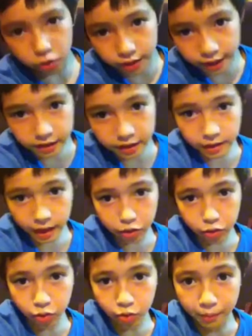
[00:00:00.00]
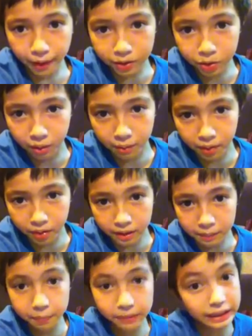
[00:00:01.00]
Can you take this asshole back to
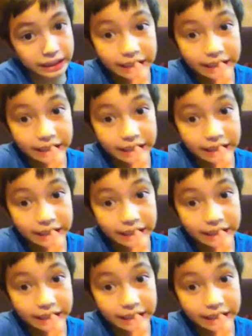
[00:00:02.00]
America,